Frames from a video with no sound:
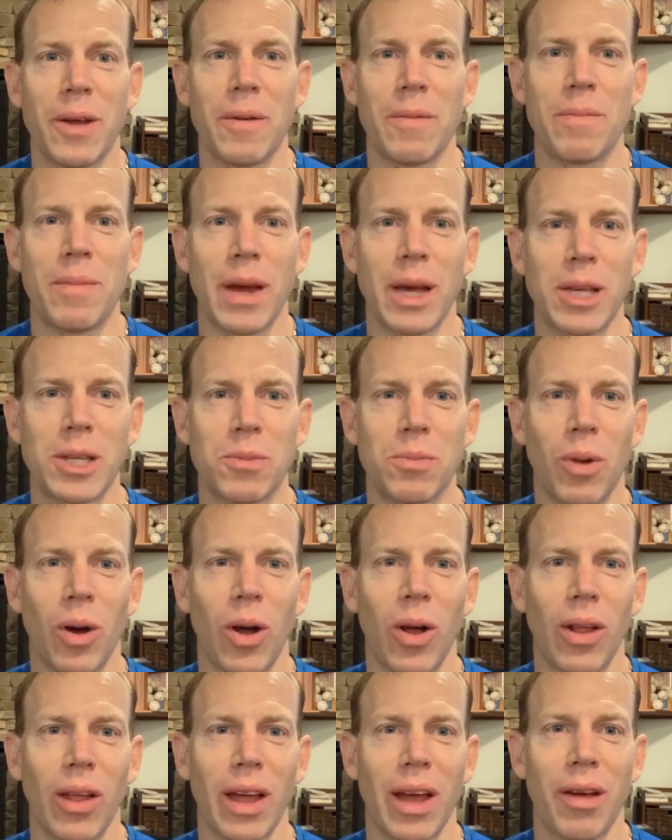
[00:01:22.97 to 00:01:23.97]

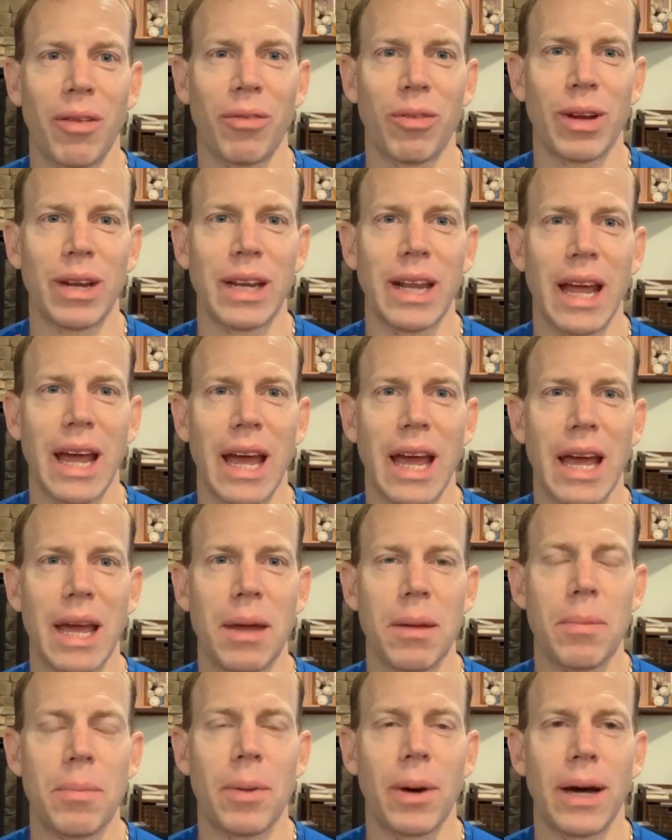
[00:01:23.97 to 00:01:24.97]
baseball every
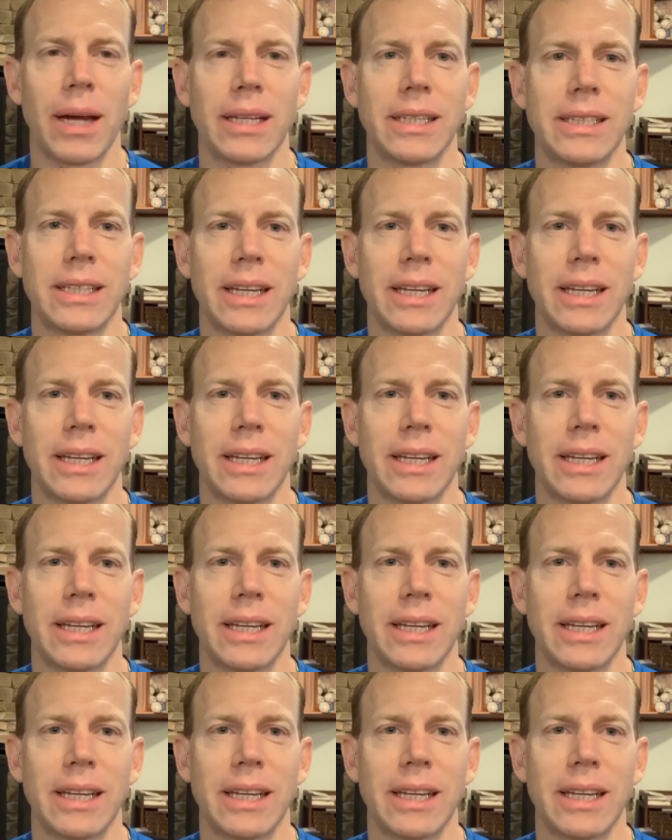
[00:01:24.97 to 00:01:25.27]
day. But